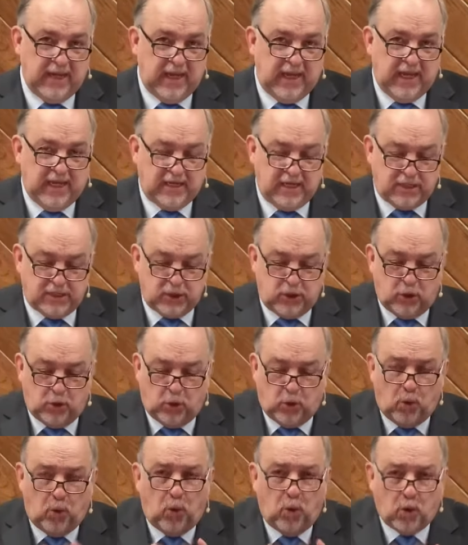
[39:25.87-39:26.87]
It is
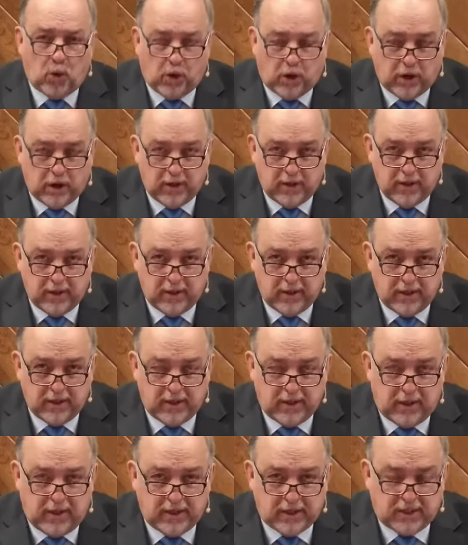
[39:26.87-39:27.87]
core
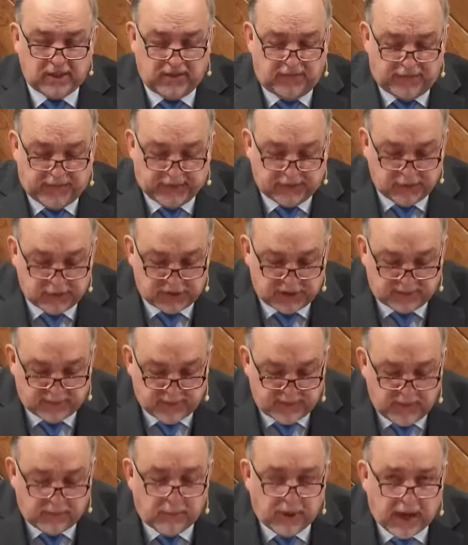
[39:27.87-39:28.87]
to the fellowship
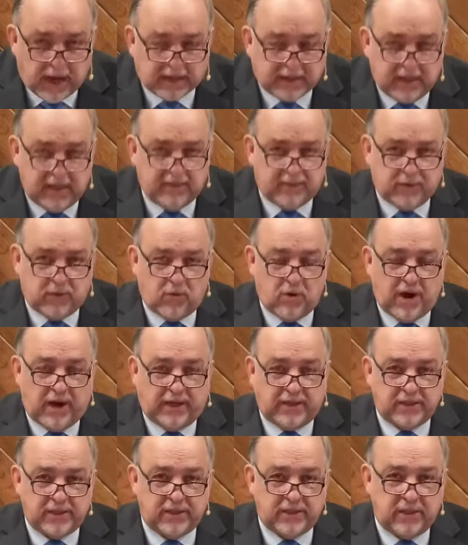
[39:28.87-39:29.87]
of the body of
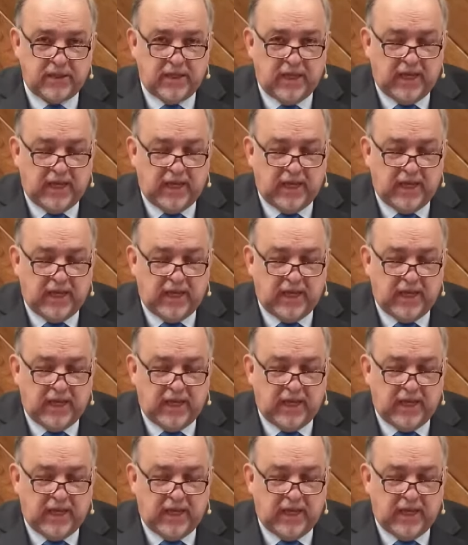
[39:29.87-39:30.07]
Christ,